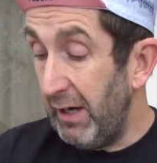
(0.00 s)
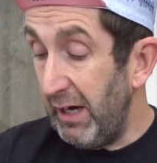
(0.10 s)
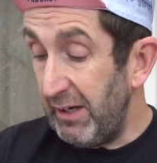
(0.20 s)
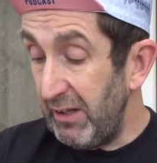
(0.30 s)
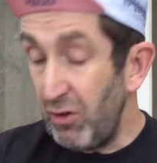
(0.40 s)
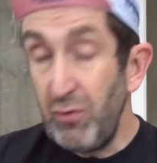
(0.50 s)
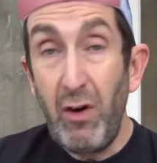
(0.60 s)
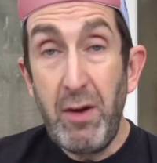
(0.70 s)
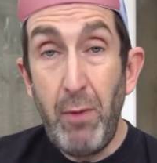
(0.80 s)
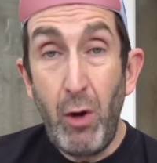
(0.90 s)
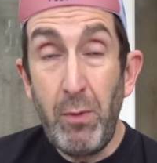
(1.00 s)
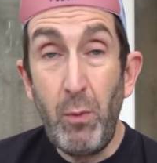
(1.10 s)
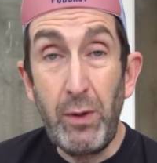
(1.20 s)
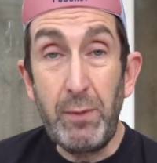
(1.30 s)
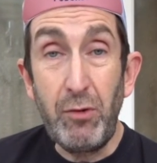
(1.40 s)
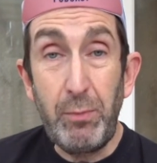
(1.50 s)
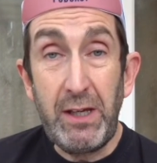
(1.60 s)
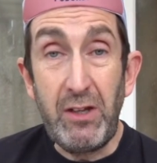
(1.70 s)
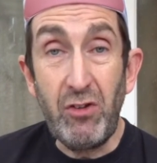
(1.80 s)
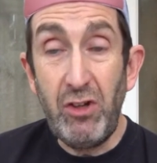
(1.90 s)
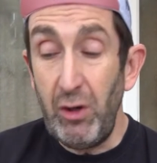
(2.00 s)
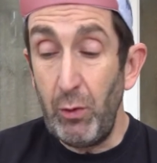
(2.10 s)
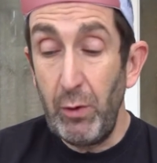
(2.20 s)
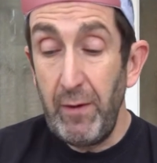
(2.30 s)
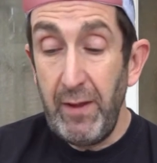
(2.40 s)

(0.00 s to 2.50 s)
And at this very moment while I'm speaking to you,